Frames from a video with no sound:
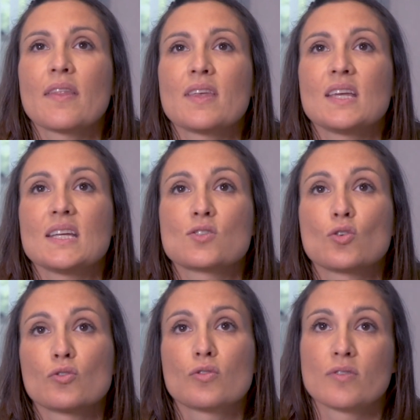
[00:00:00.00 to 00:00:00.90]
I think it's
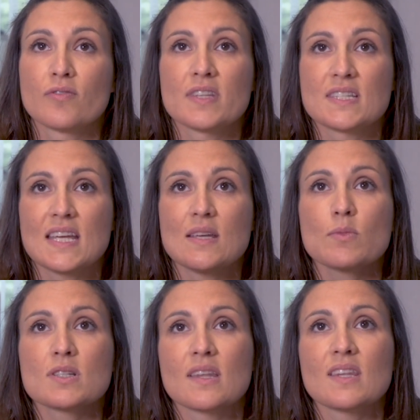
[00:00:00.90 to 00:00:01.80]
good for the team,
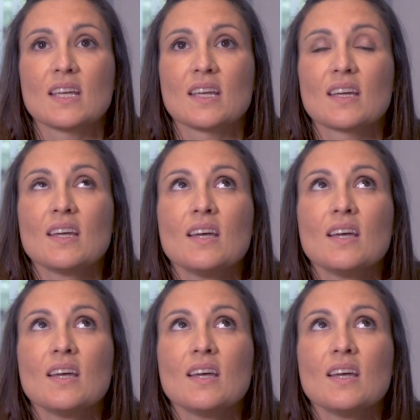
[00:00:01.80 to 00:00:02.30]
because I think